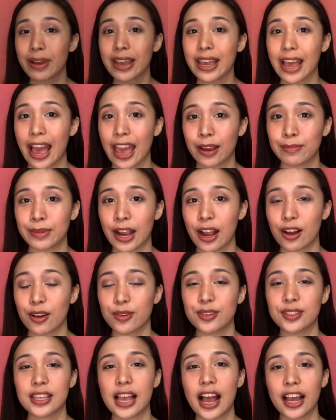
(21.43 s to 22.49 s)
my
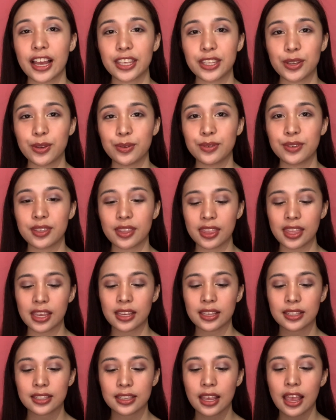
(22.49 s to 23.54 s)
eyebrows, I use
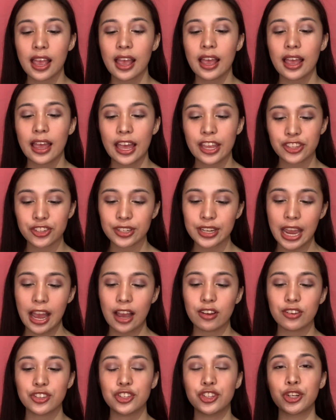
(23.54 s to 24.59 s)
this Etude
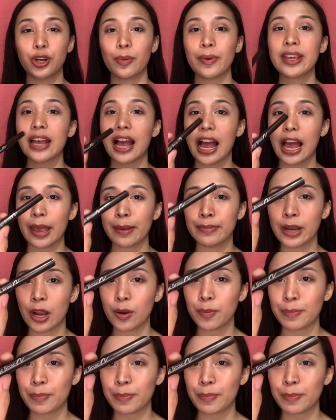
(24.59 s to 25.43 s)
House Drawing Eyebrow